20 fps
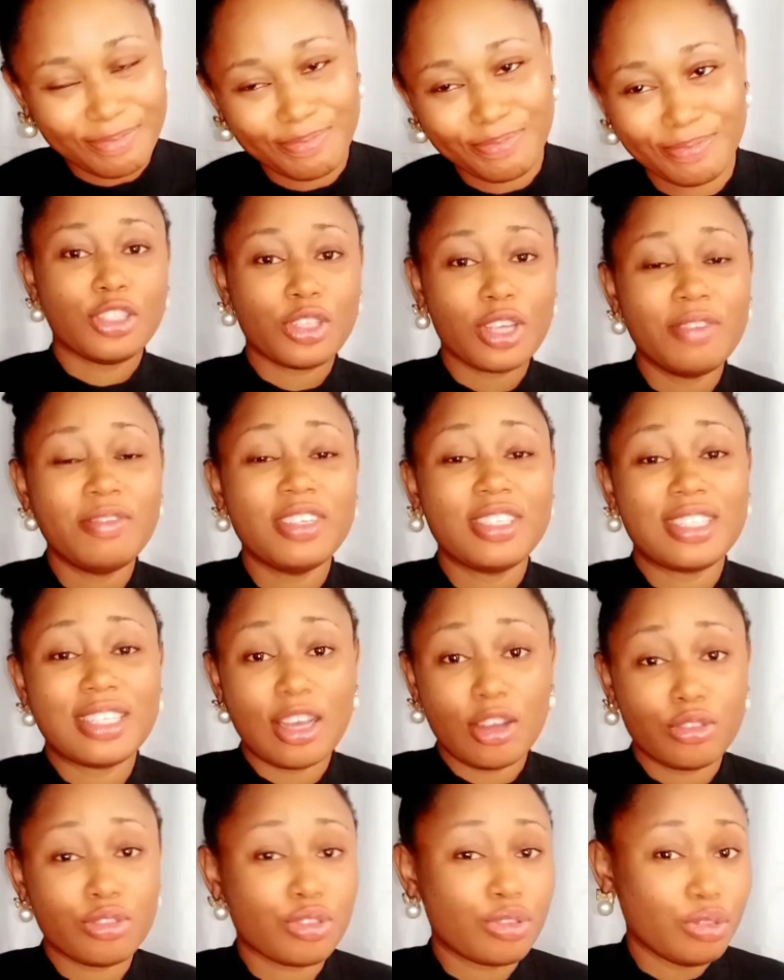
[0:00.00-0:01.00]
So if this
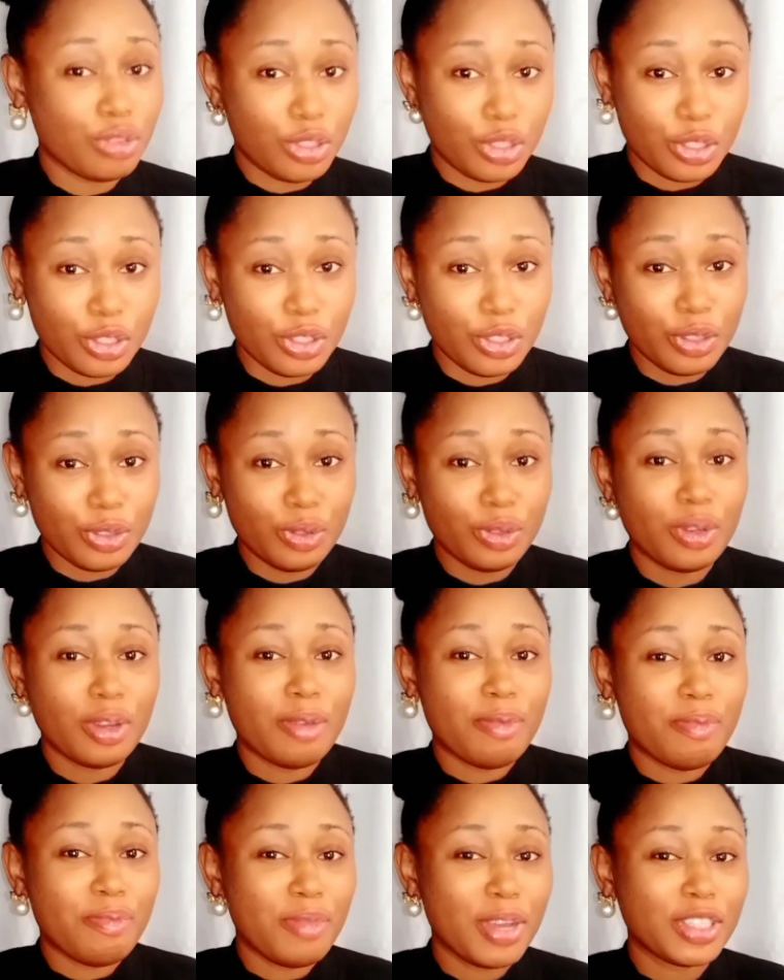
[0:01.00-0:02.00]
sounds good to you,
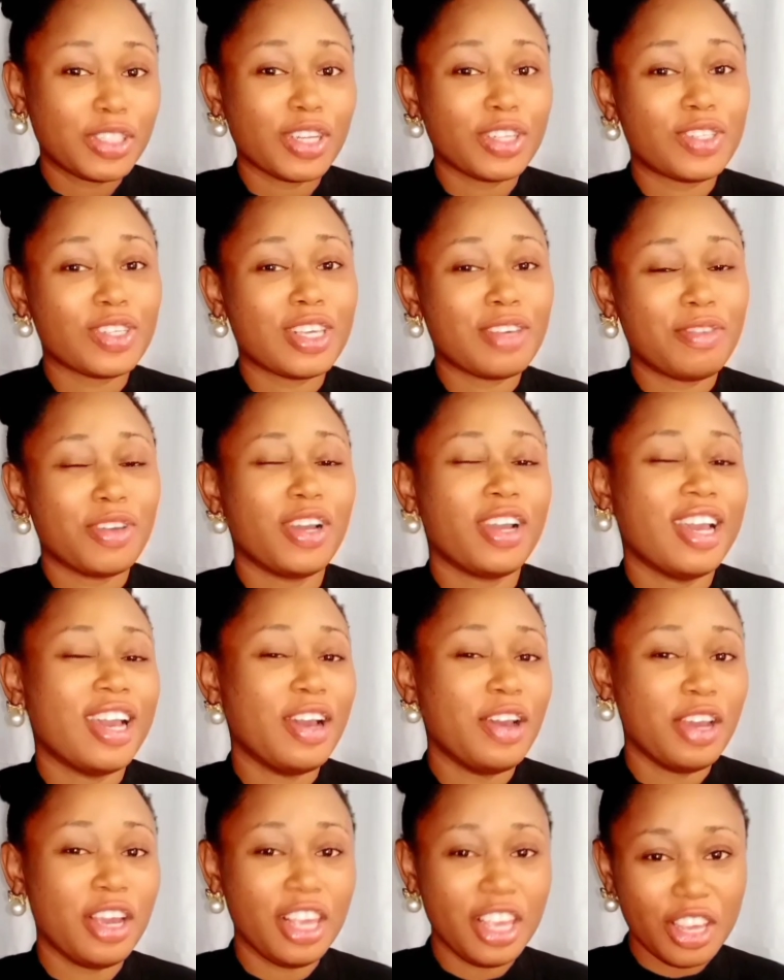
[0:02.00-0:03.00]
make sure to give your girl
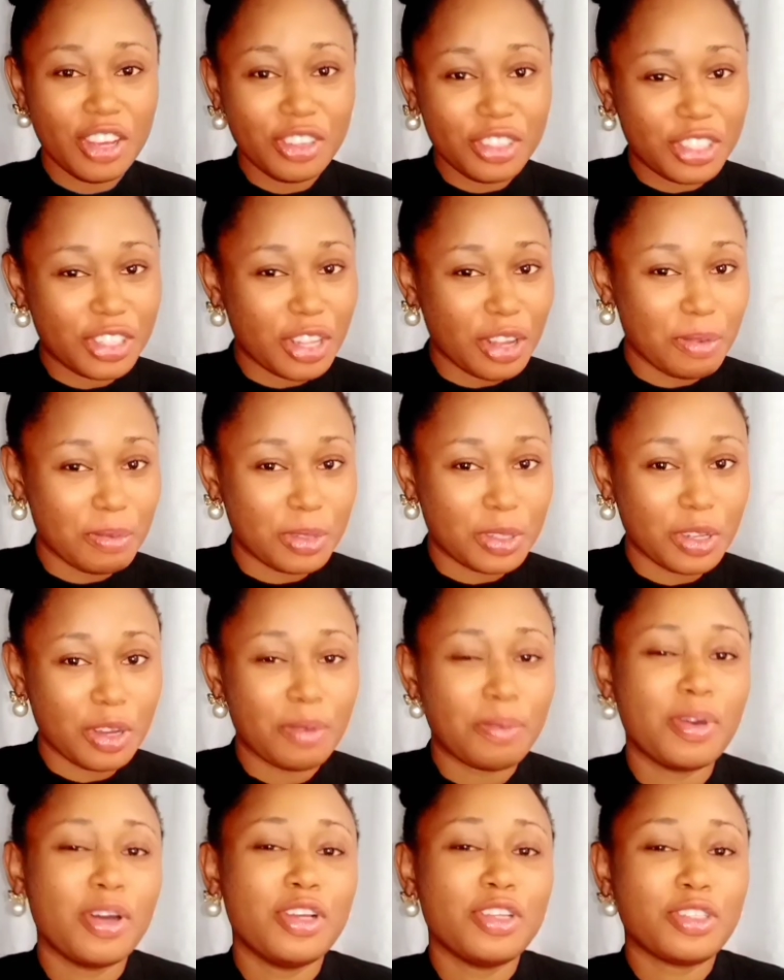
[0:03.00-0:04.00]
a huge thumbs
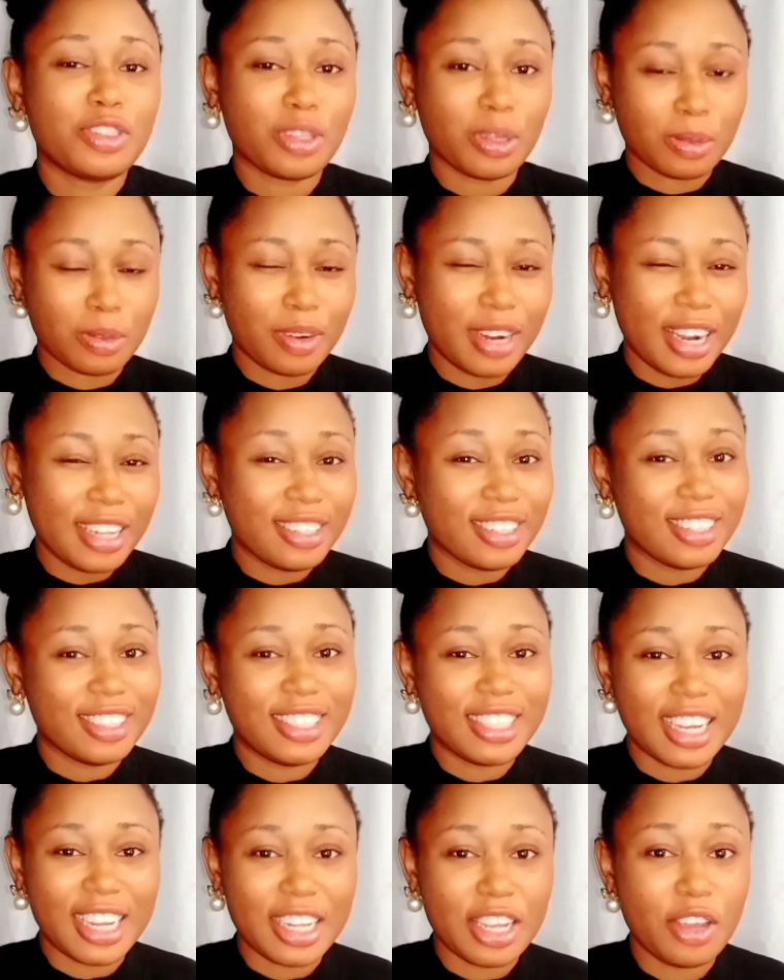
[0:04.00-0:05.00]
up, subscribe to the
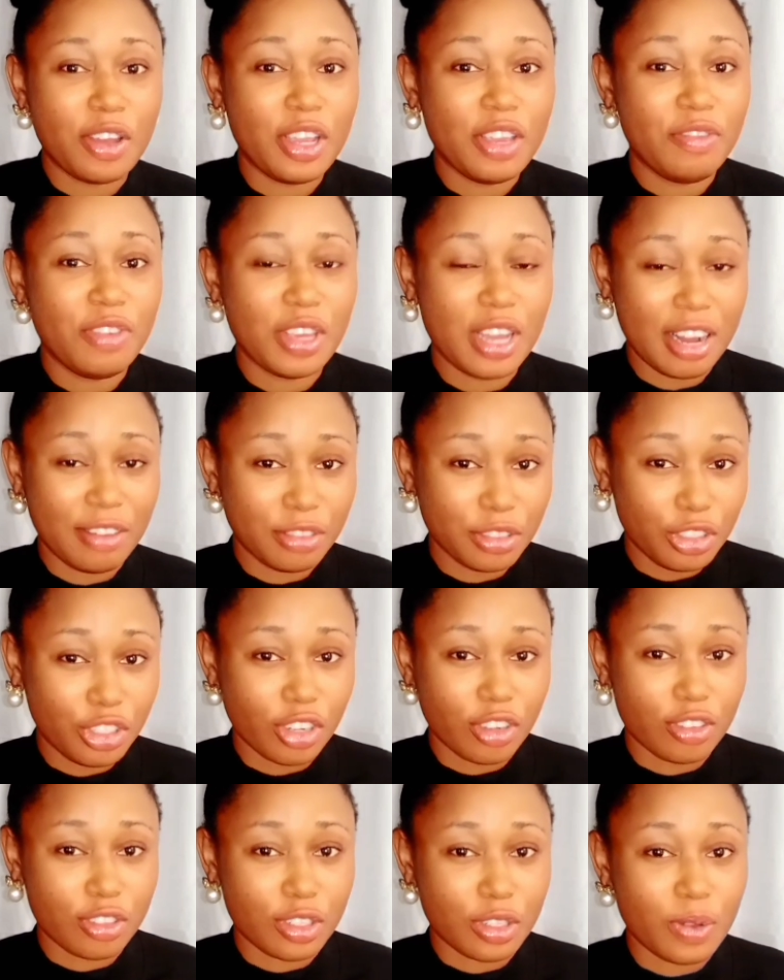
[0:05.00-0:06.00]
channel if you haven't
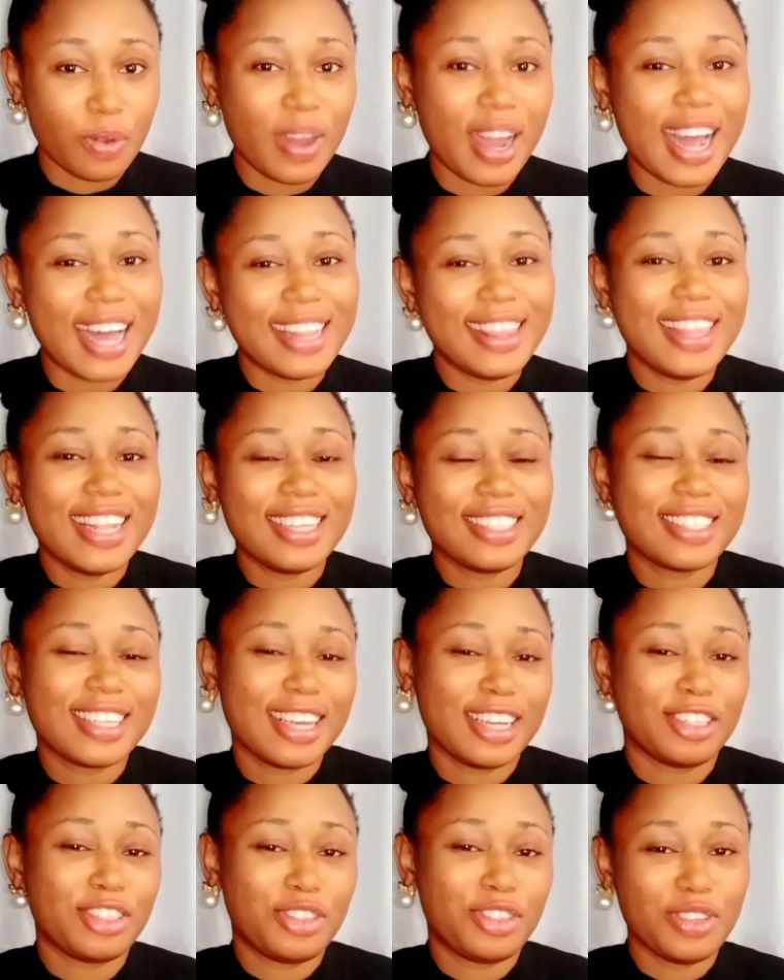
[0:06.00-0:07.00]
done so, and let's
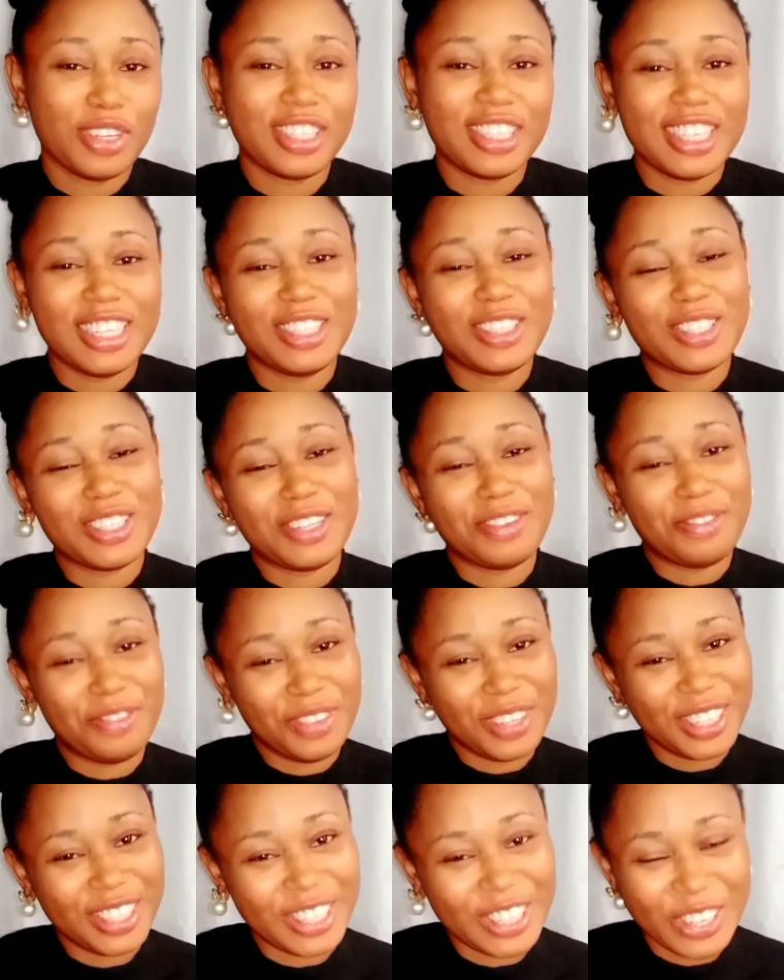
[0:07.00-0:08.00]
get straight into the
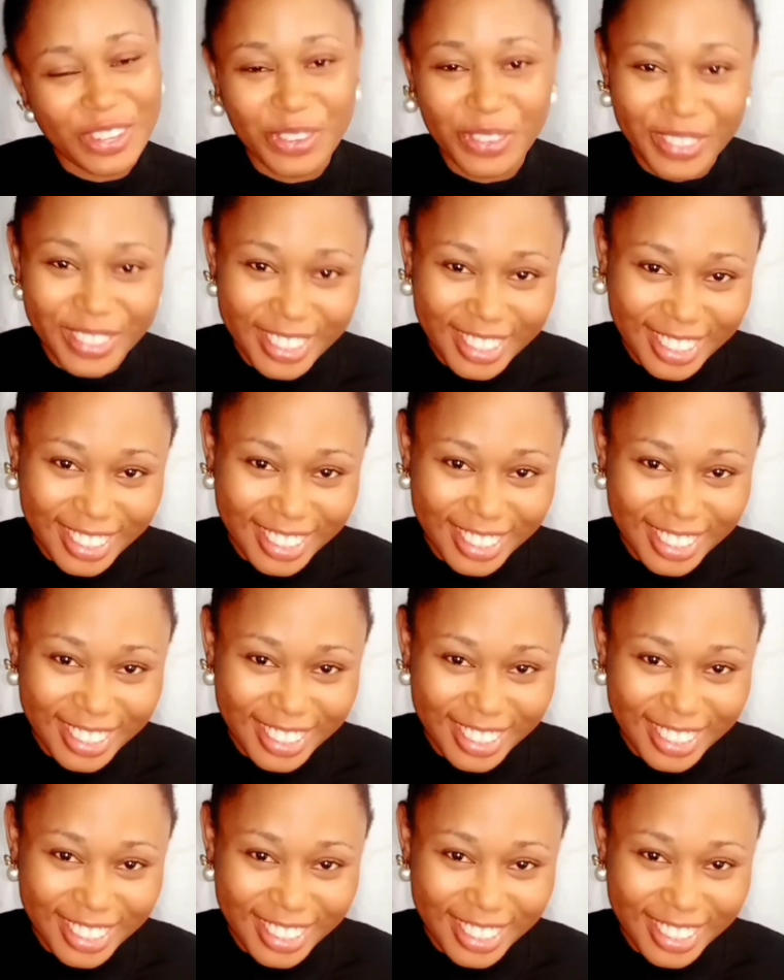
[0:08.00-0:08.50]
video.